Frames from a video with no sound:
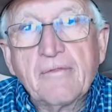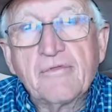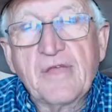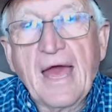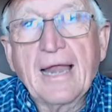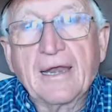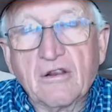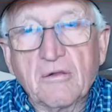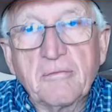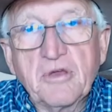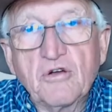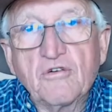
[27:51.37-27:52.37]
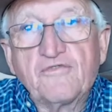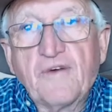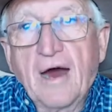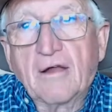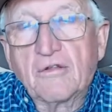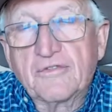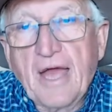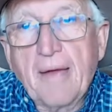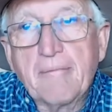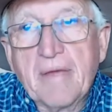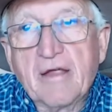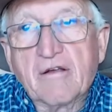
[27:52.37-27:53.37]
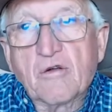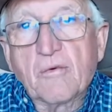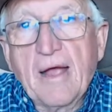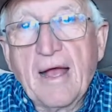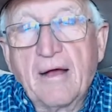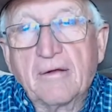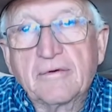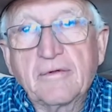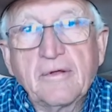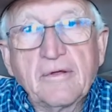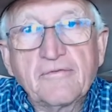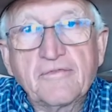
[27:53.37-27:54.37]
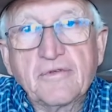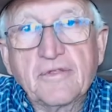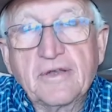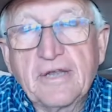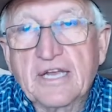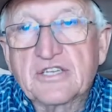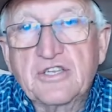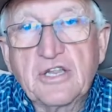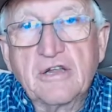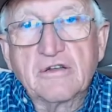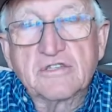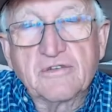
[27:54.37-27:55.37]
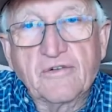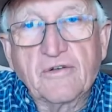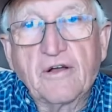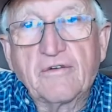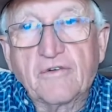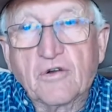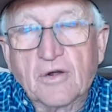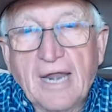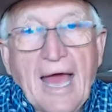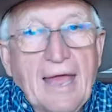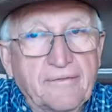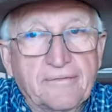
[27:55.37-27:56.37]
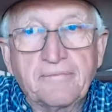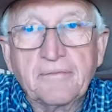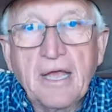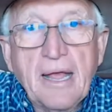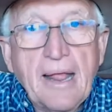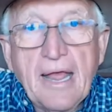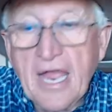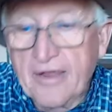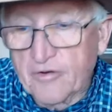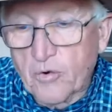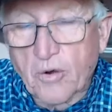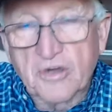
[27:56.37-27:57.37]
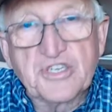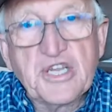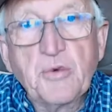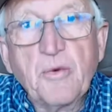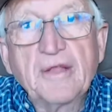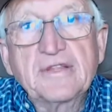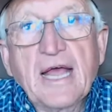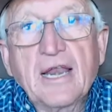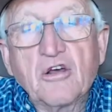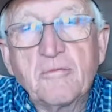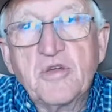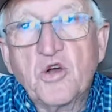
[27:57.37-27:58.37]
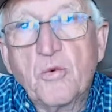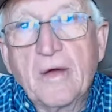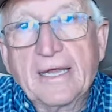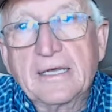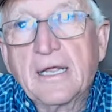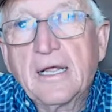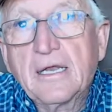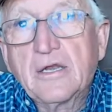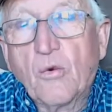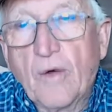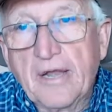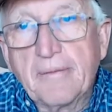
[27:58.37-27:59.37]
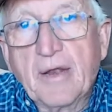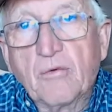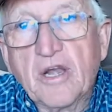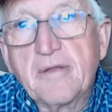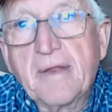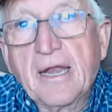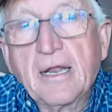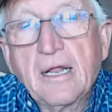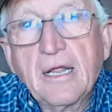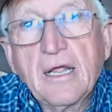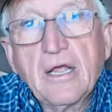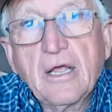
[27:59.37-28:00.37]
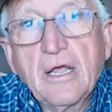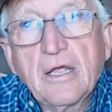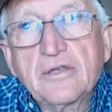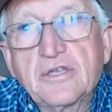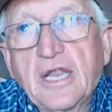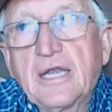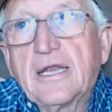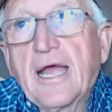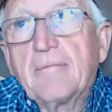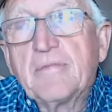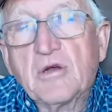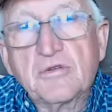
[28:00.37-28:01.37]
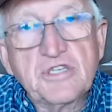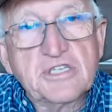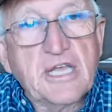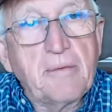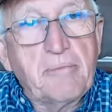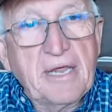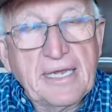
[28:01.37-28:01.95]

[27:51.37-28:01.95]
That little mule followed that mare around for the next years of, of her life. Everywhere she went, that little mule went. Wait a minute, wait a minute. Didn't that mule just get